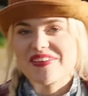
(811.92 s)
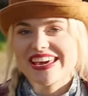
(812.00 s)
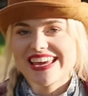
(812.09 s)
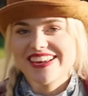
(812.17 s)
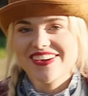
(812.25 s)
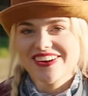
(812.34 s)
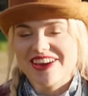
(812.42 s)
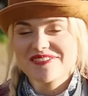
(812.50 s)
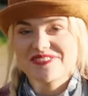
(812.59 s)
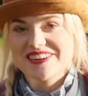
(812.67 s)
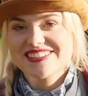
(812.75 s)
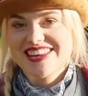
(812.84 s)
Mickey looked
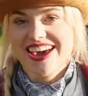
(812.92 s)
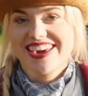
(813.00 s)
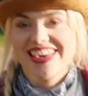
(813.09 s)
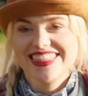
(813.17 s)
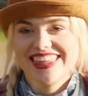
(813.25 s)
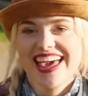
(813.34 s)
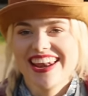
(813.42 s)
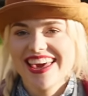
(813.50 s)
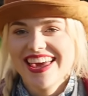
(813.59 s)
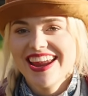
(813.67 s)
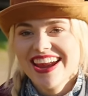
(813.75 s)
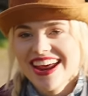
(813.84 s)
like for a second then.
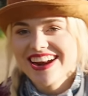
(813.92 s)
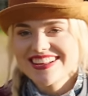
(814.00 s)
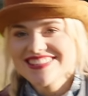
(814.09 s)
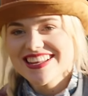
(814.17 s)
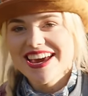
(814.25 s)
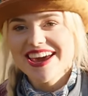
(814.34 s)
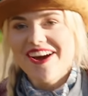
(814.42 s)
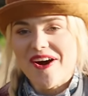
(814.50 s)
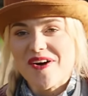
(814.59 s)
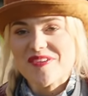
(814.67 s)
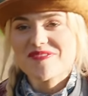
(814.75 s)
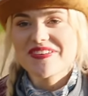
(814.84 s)
And I was like,
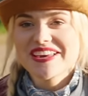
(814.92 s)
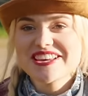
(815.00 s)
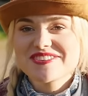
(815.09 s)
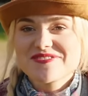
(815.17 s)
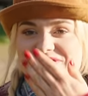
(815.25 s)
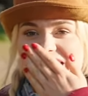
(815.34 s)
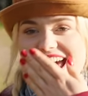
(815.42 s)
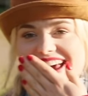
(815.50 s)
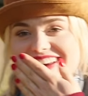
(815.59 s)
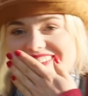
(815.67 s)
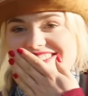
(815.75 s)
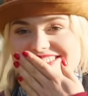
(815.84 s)
oh my, his
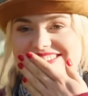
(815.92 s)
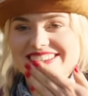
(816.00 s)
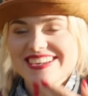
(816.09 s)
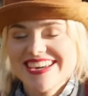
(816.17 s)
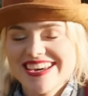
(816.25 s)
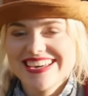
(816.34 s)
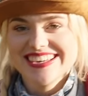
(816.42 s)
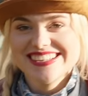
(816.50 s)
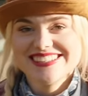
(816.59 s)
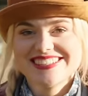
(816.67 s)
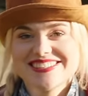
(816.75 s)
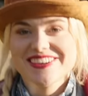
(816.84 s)
face
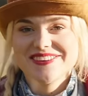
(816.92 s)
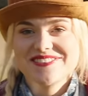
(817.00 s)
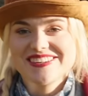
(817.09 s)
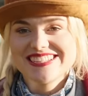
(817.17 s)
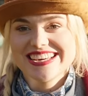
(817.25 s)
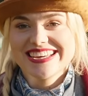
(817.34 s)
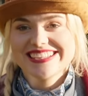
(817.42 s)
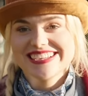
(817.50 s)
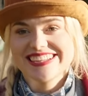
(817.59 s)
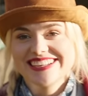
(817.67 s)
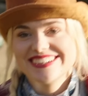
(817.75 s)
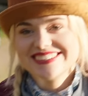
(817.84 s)
is so
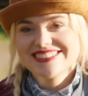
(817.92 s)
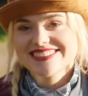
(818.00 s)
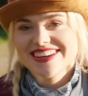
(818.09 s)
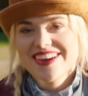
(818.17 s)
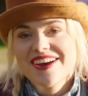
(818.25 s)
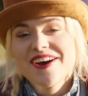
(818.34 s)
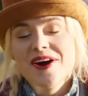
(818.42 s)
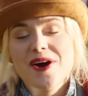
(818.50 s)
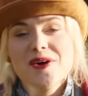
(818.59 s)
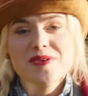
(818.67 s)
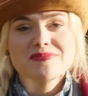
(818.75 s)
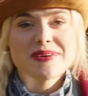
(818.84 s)
ridiculous.
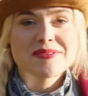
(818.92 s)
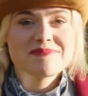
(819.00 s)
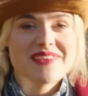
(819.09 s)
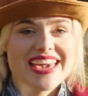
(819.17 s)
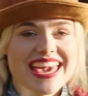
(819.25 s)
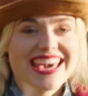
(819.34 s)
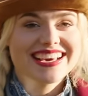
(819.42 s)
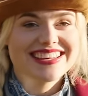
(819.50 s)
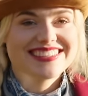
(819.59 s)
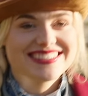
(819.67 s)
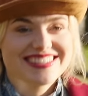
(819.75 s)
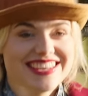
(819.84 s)
Oh my
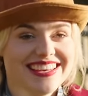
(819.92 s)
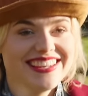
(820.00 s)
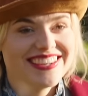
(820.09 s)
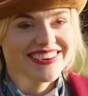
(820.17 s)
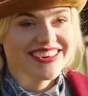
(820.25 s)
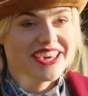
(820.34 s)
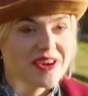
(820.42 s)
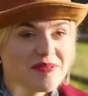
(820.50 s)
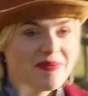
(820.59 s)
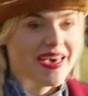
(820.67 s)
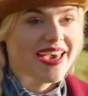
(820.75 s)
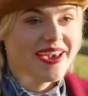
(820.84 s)
mix, look at you
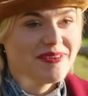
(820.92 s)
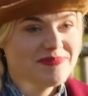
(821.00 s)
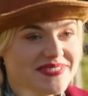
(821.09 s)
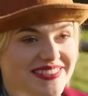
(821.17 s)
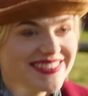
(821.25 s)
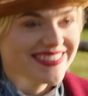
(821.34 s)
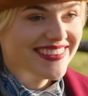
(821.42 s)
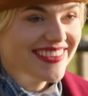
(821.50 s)
babes.